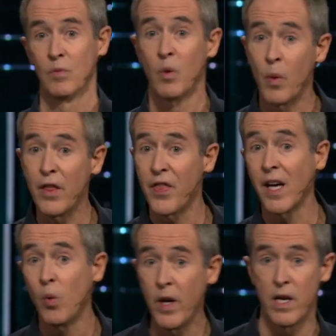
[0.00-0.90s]
when we
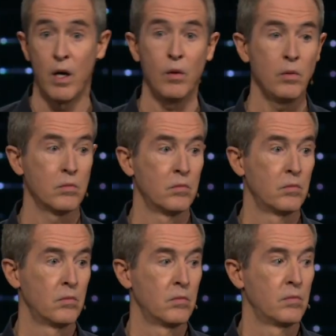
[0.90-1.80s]
think we know,
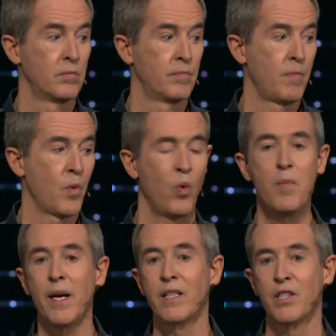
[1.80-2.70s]
we
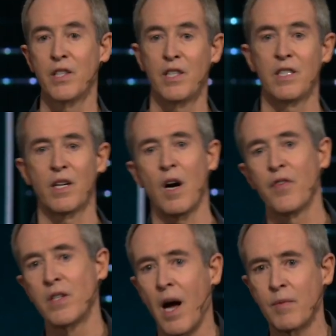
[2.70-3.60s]
make decisions that
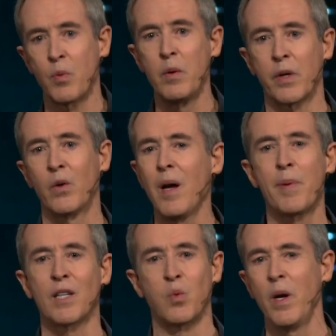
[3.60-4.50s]
oftentimes we regret
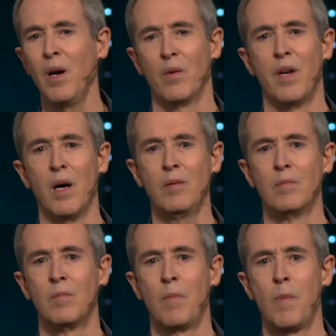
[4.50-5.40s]
because we don't know.
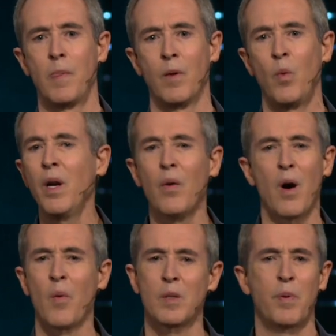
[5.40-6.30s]
We don't
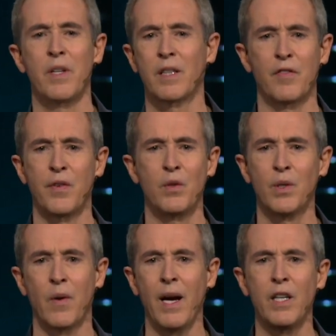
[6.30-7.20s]
always predict the
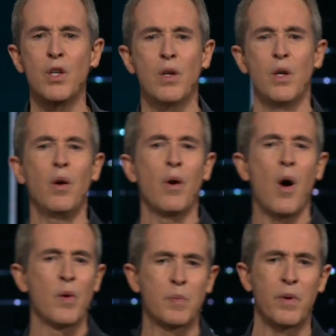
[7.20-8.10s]
future, right? You don't
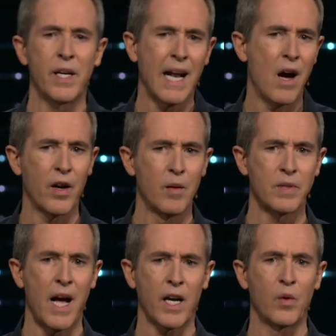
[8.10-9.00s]
always predict
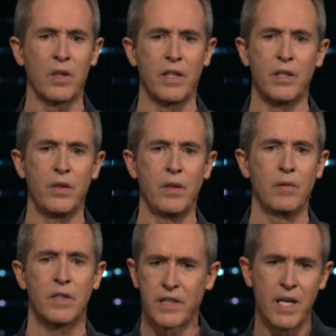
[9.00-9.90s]
outcomes accurately, do you?
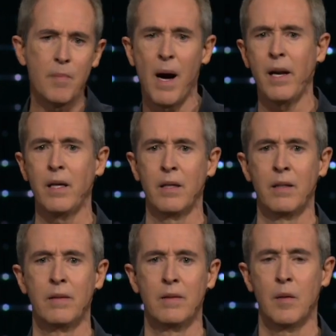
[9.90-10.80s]
Does anybody?
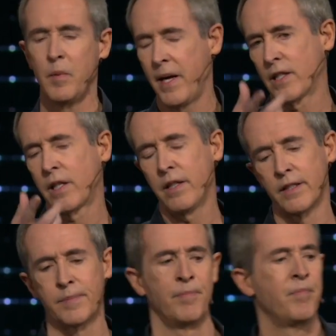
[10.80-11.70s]
Let me ask you
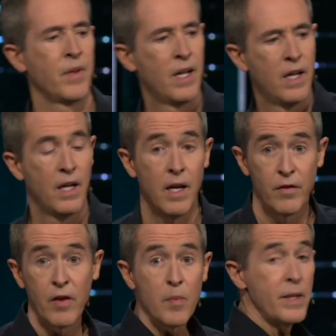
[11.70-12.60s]
this.
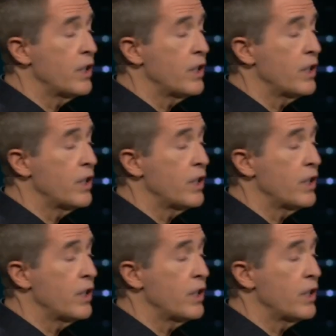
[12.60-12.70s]
Have you ever been